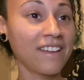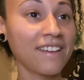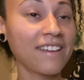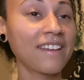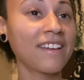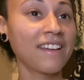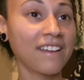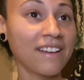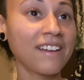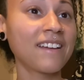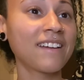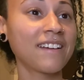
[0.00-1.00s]

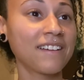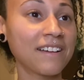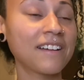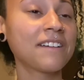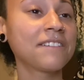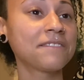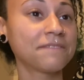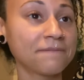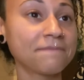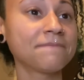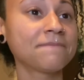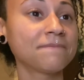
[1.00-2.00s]

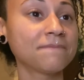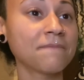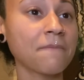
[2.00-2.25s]
(silence)